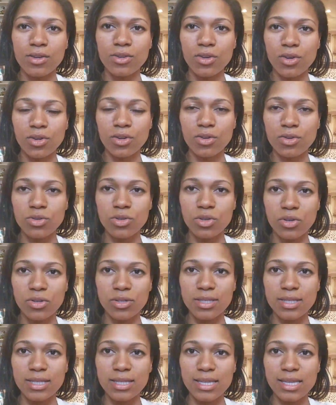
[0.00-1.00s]
your
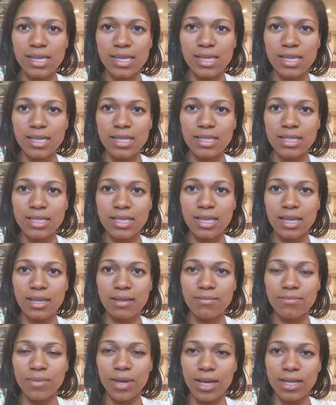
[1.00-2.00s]
users' needs
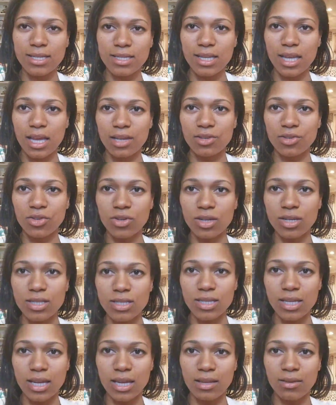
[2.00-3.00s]
and best
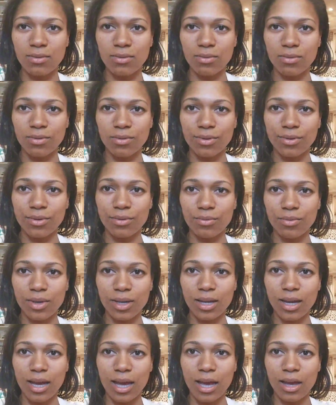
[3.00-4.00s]
interests and
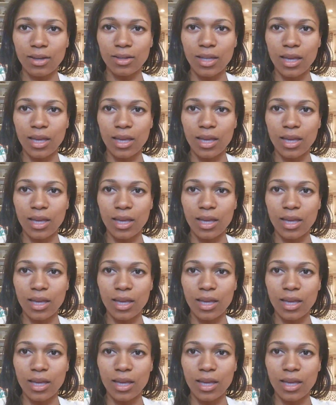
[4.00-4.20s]
how